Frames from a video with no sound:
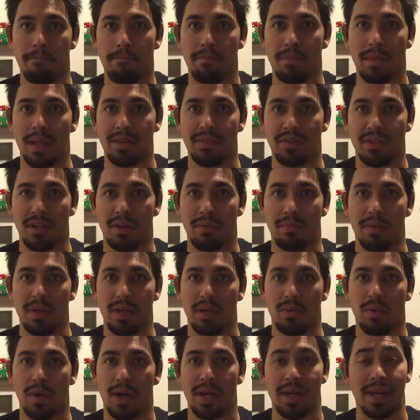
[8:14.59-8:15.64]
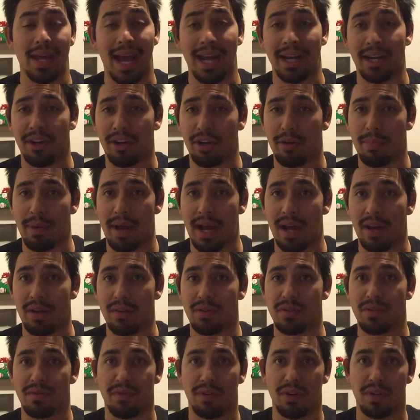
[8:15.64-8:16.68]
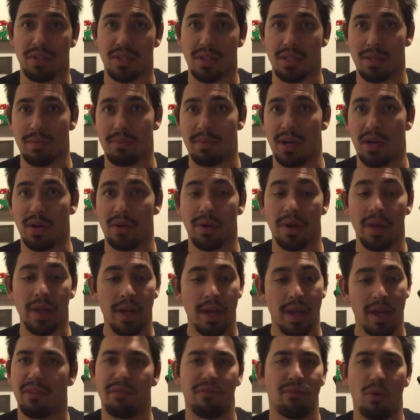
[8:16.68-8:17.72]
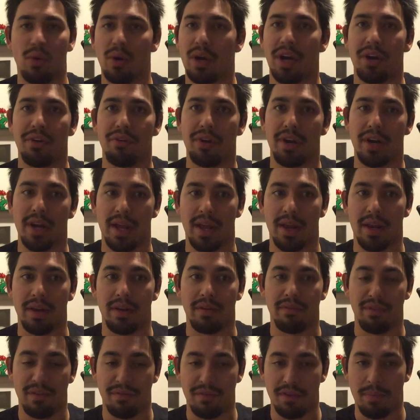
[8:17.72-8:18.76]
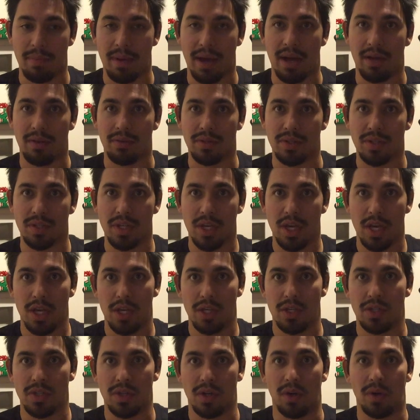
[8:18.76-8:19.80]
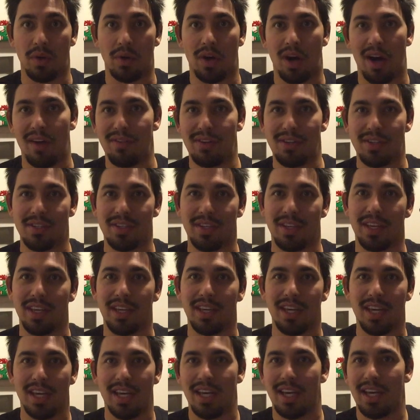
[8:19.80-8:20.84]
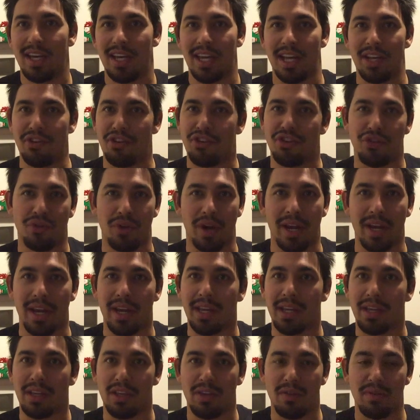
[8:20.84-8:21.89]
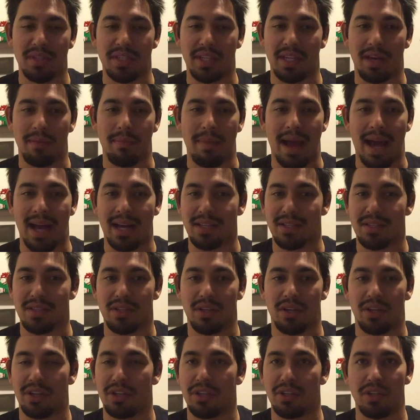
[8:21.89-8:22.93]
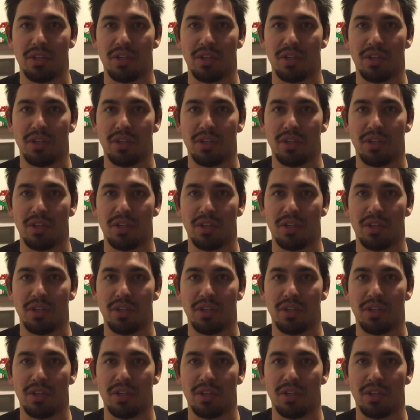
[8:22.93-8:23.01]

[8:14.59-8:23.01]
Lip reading: That's going to be 900 pounds versus about 450 pounds. So obviously in your training, using a max or